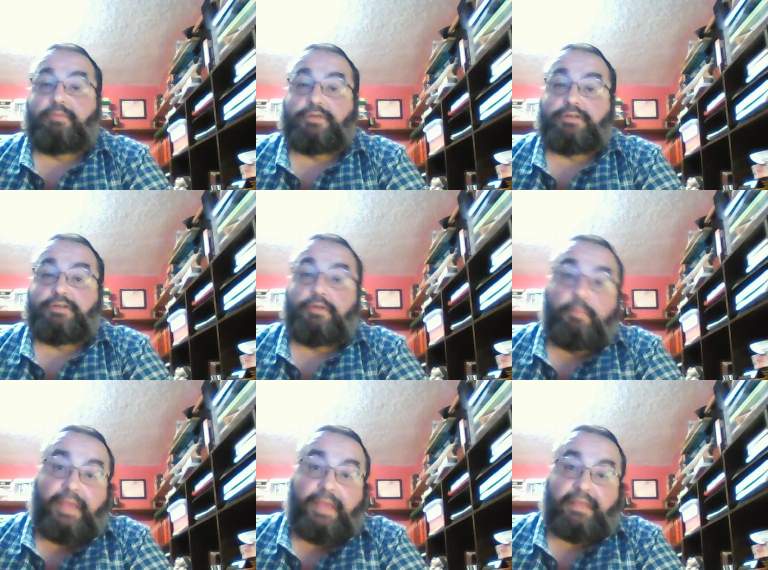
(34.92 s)
position
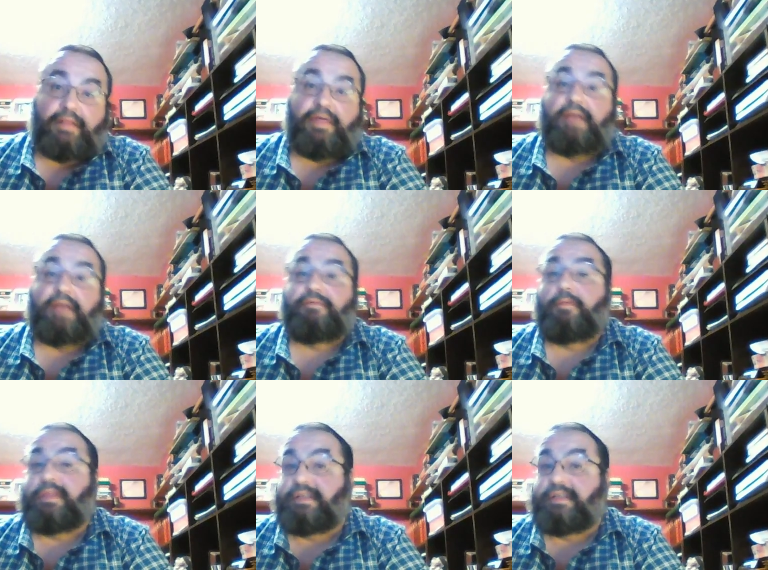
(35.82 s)
better than from
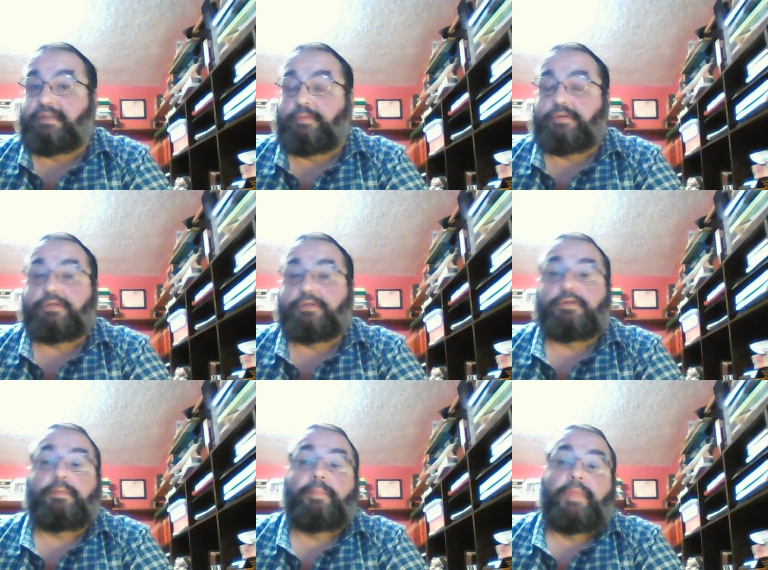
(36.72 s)
a teaching position.
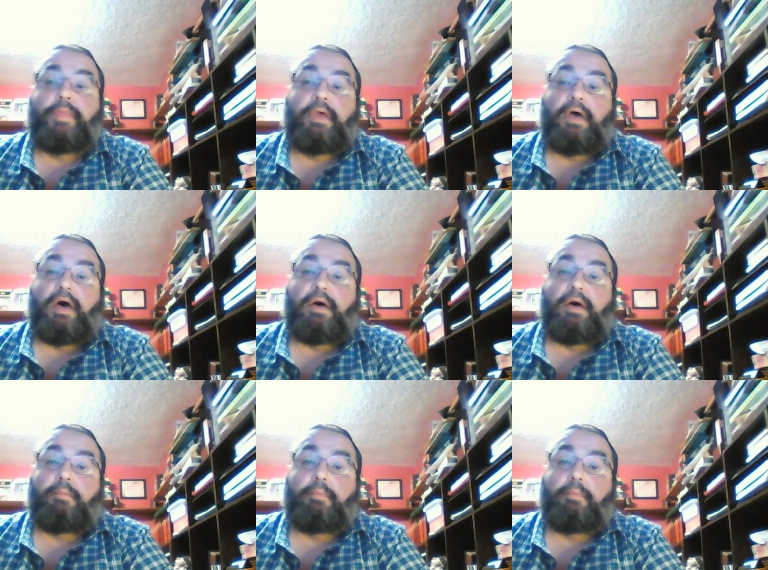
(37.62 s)

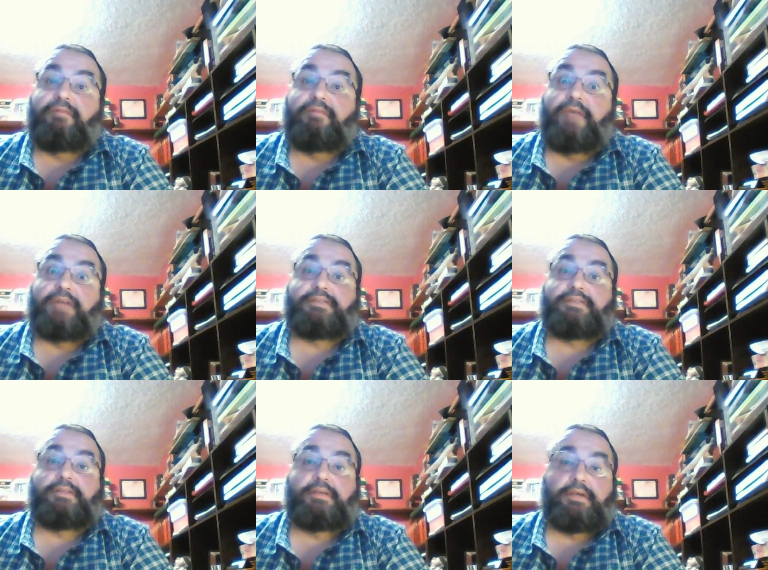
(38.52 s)
Um, my first
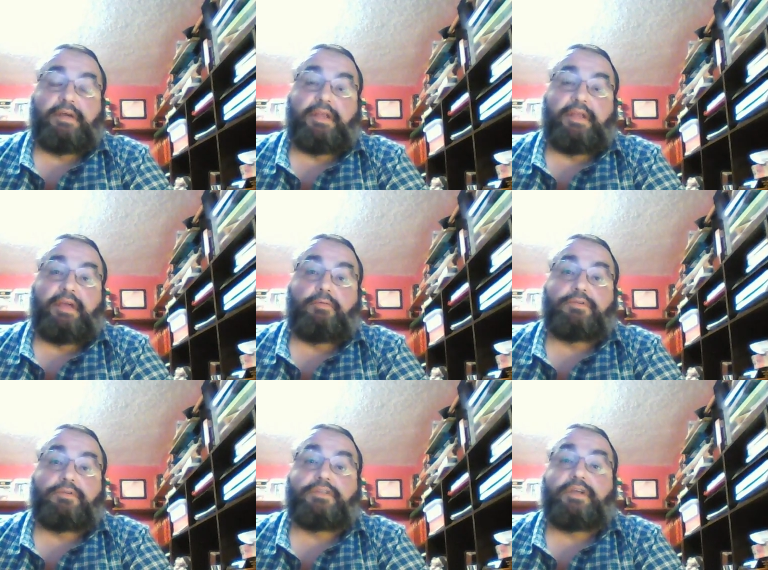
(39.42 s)
career
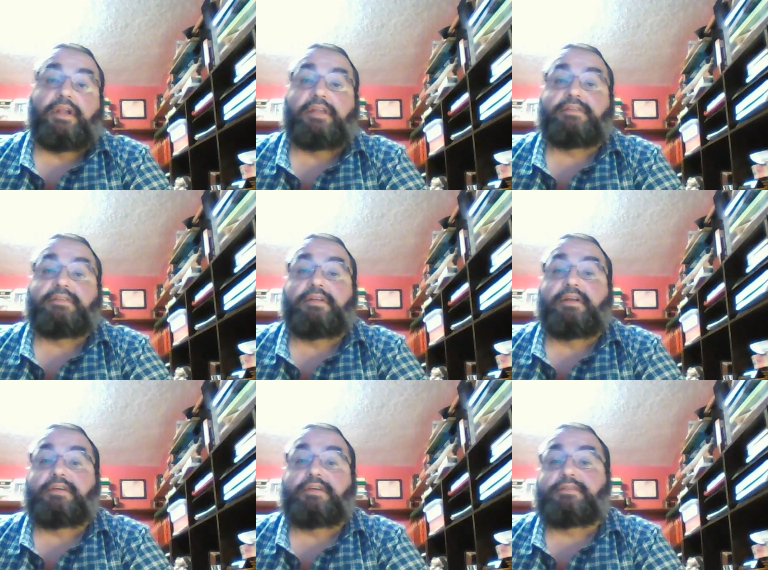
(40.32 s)
was a journalist in
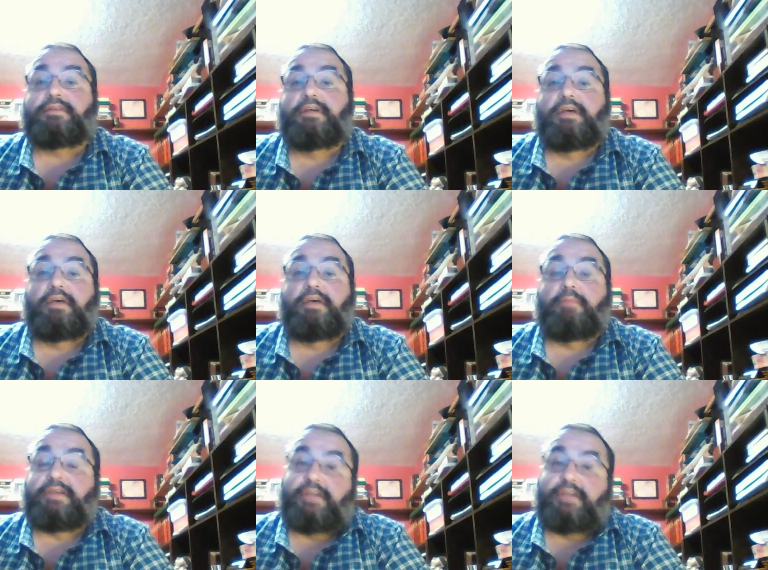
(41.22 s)
Greece.
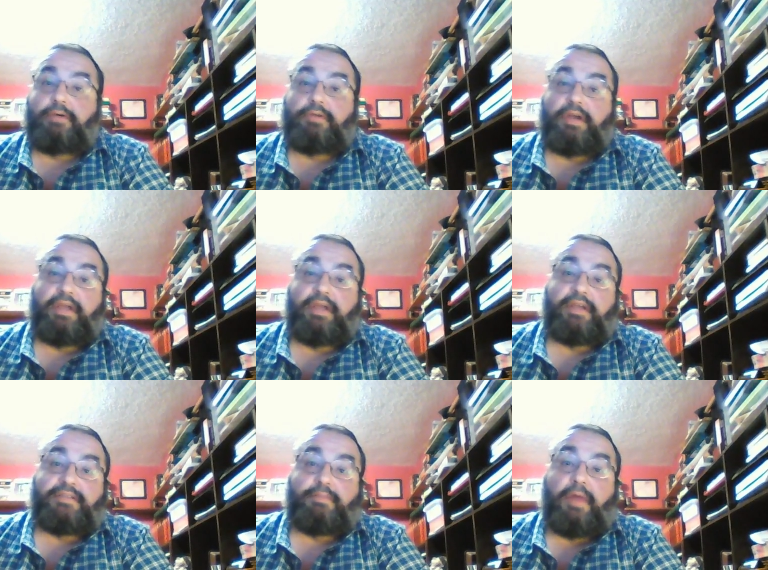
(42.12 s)
My second career
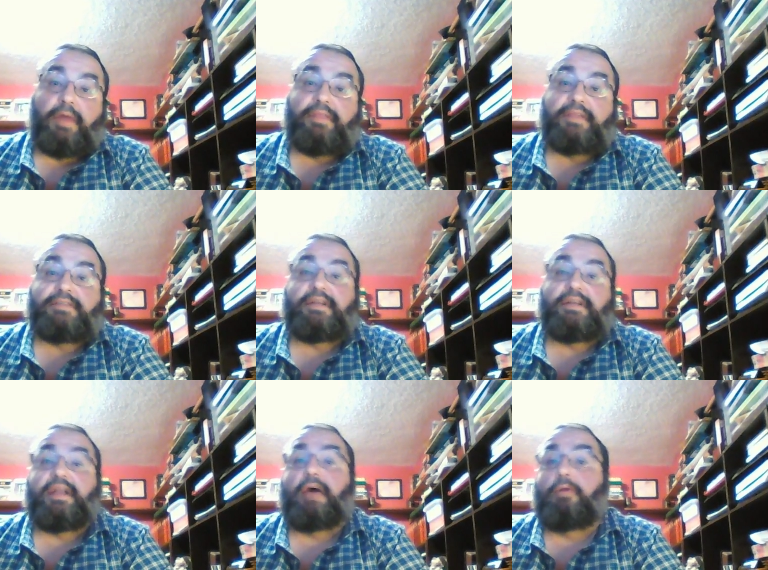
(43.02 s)
is a math teacher, and
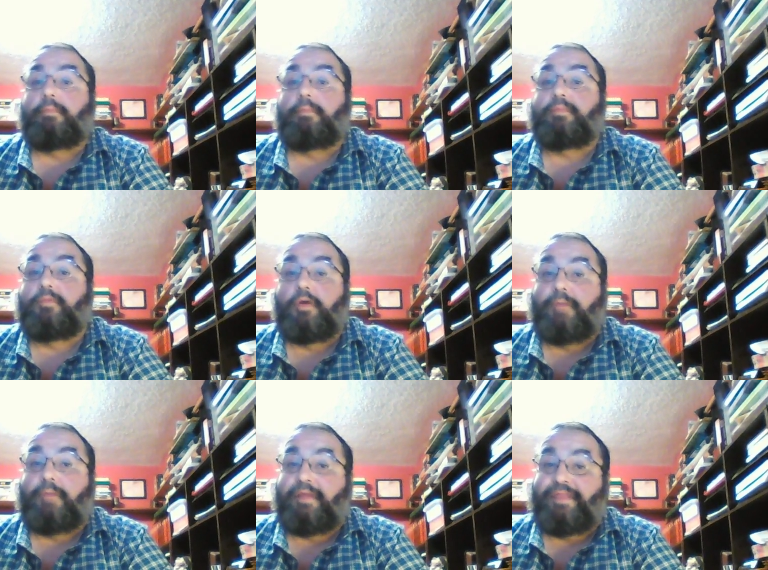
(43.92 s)
now I'm doing
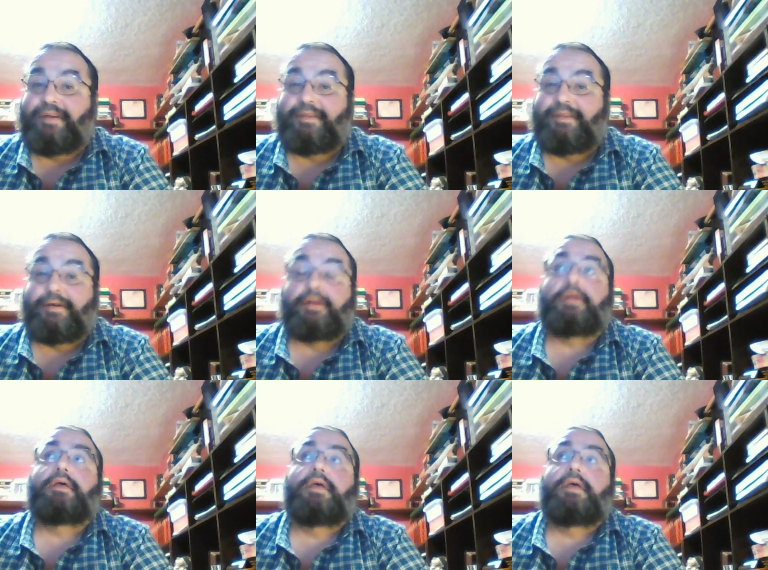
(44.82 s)
my third term.
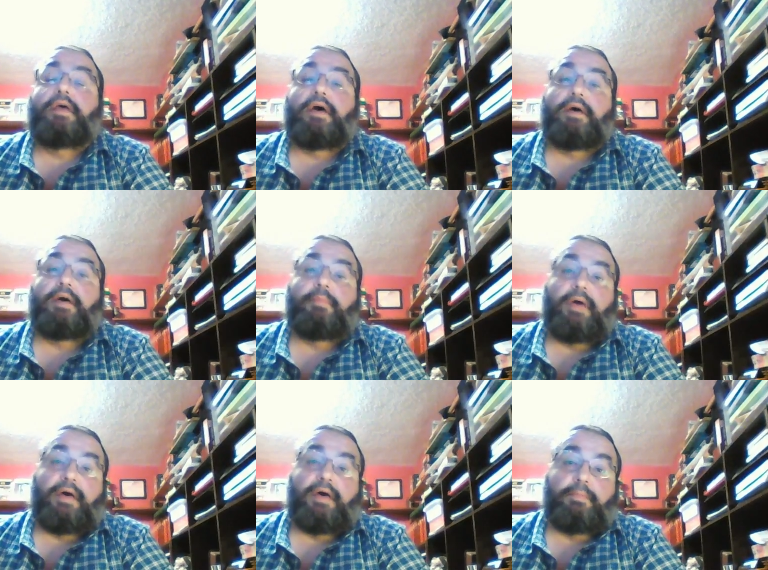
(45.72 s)
Um,
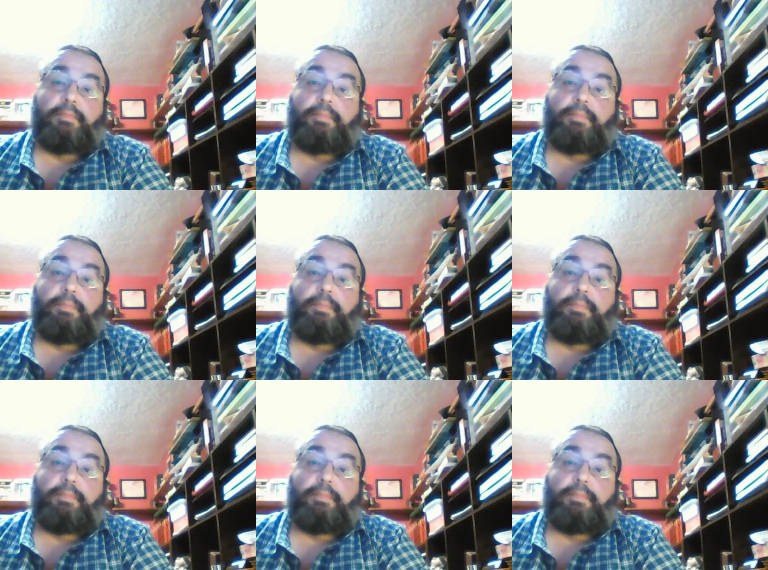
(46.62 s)
um,